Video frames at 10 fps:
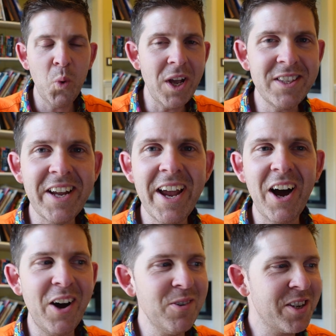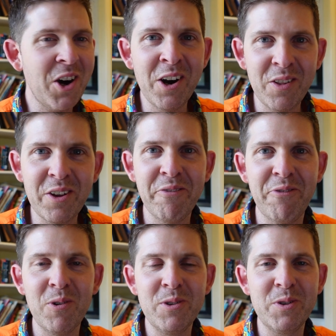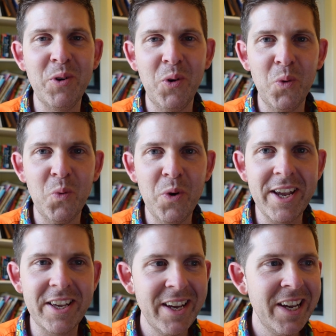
Wednesday, I was kind of looking forward to all week,